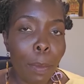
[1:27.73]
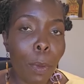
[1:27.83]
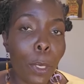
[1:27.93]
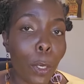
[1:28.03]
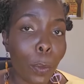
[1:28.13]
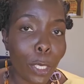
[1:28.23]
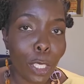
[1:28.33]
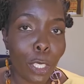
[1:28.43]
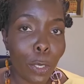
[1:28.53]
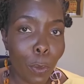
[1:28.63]
But we are
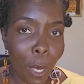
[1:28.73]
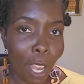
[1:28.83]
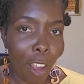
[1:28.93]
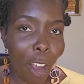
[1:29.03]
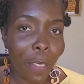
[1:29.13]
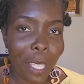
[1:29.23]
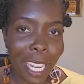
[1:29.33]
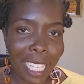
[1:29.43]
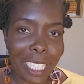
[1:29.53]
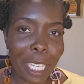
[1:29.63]
wishing you well on the
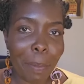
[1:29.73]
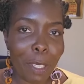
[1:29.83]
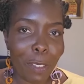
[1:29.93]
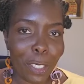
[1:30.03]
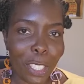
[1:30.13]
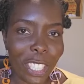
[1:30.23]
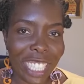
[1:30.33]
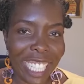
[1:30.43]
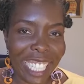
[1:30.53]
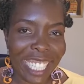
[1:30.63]
next steps of your journey.